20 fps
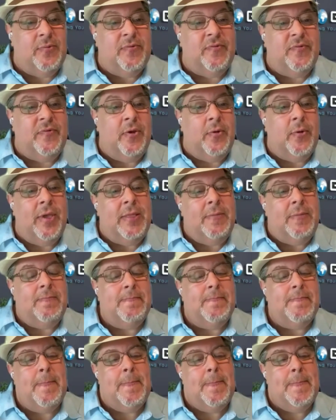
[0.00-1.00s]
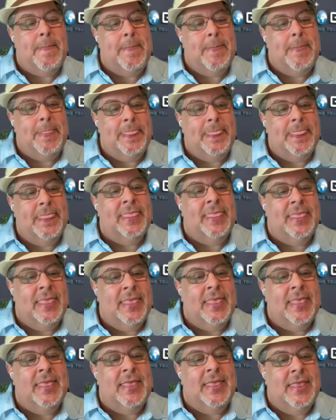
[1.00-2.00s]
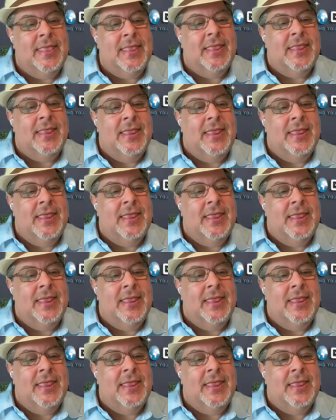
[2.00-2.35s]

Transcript: to review it. Mm. Yeah, I